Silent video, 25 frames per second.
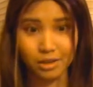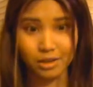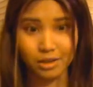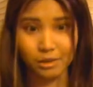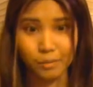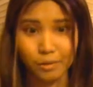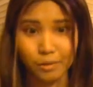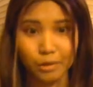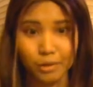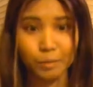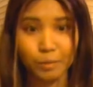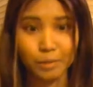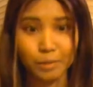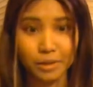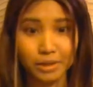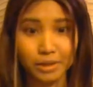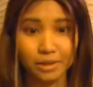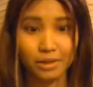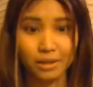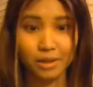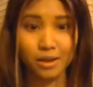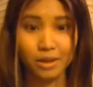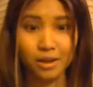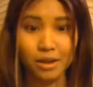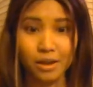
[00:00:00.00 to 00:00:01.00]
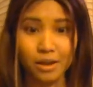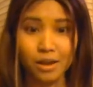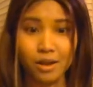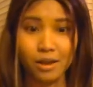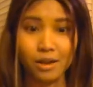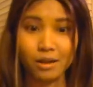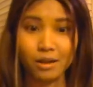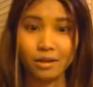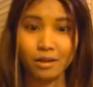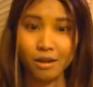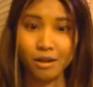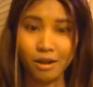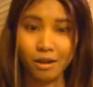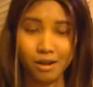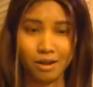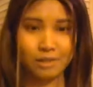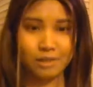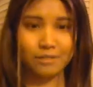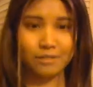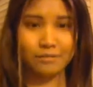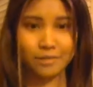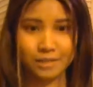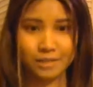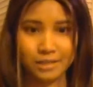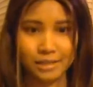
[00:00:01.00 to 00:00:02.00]
I want to be
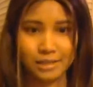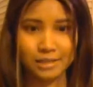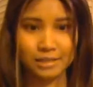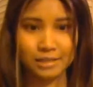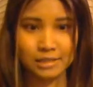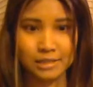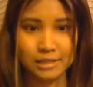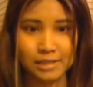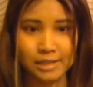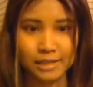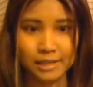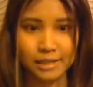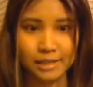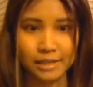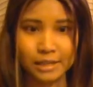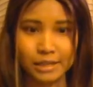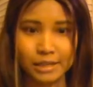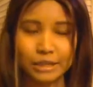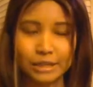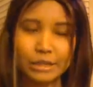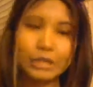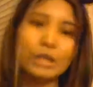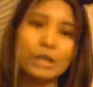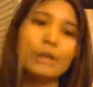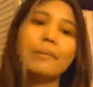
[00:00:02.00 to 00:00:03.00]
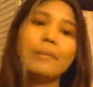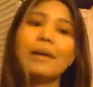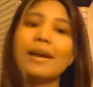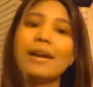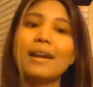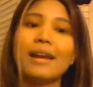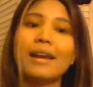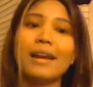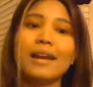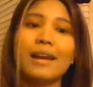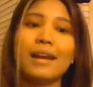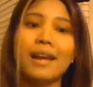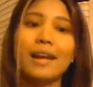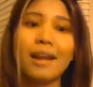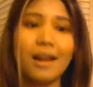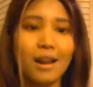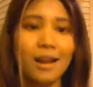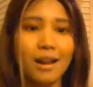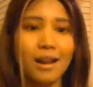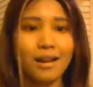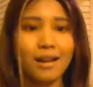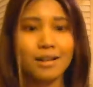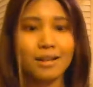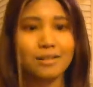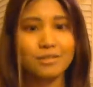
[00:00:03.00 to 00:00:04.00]
confident, and I
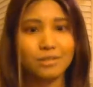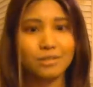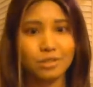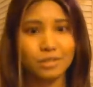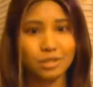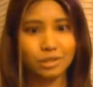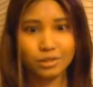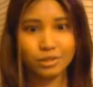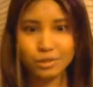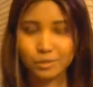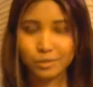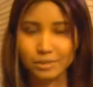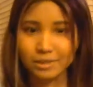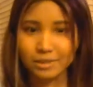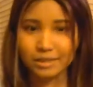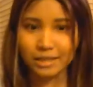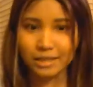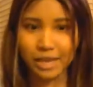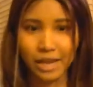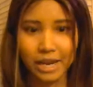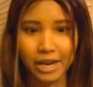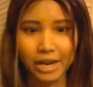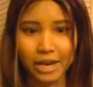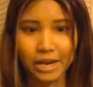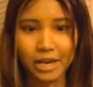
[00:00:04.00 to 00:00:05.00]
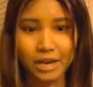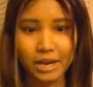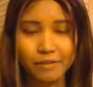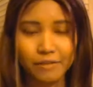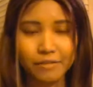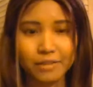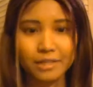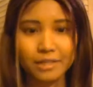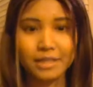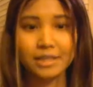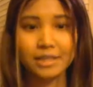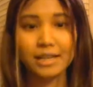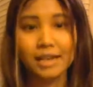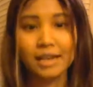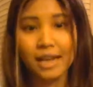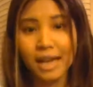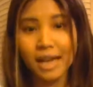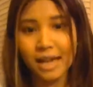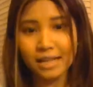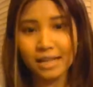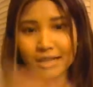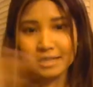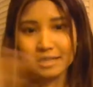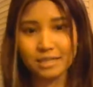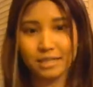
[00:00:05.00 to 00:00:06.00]
started losing hair and everything. And
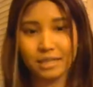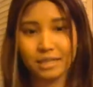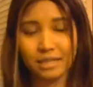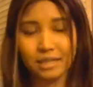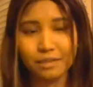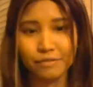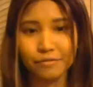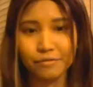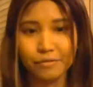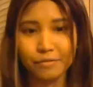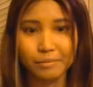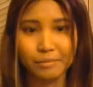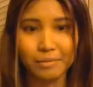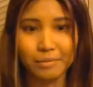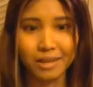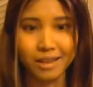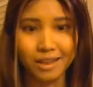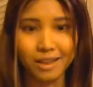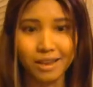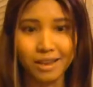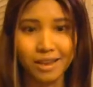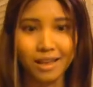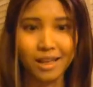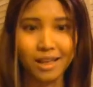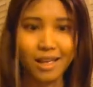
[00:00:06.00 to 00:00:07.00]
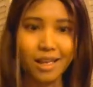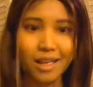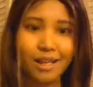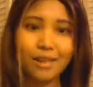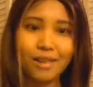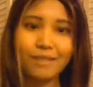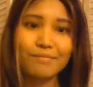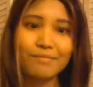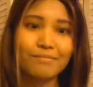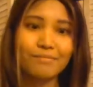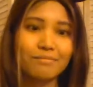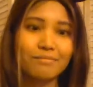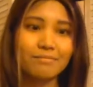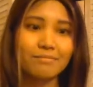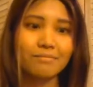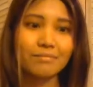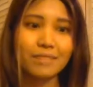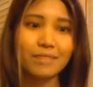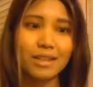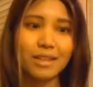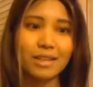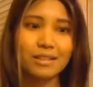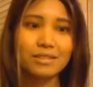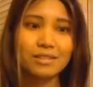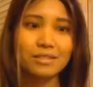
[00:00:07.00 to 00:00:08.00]
at the end, for me,
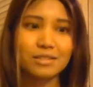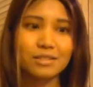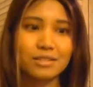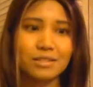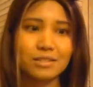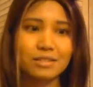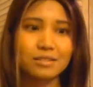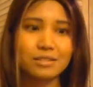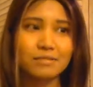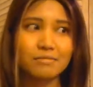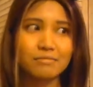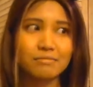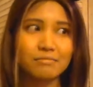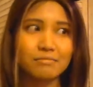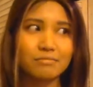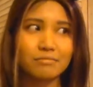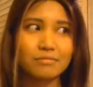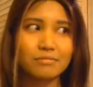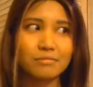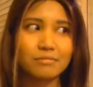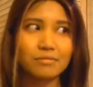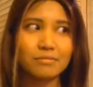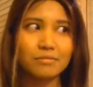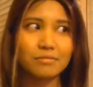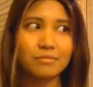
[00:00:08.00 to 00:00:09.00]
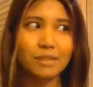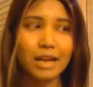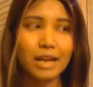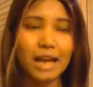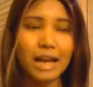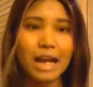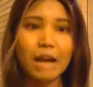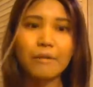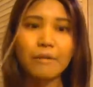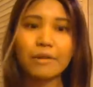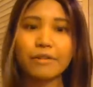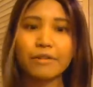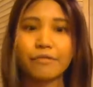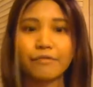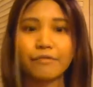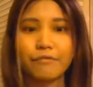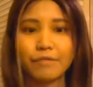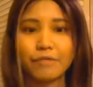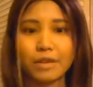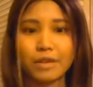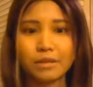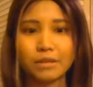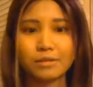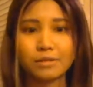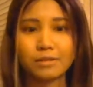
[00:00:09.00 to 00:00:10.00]
it's just how I
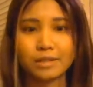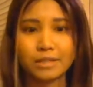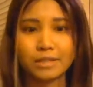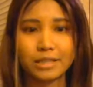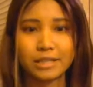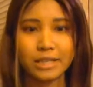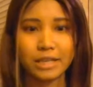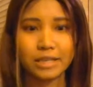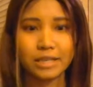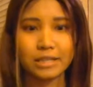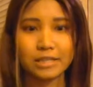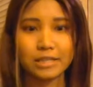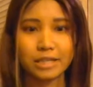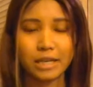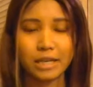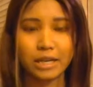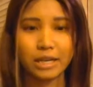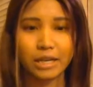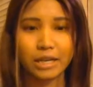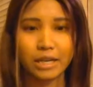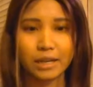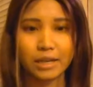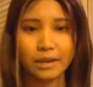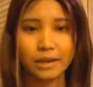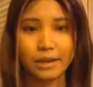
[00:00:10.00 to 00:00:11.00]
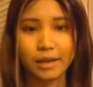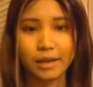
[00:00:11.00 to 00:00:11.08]
feel on the inside.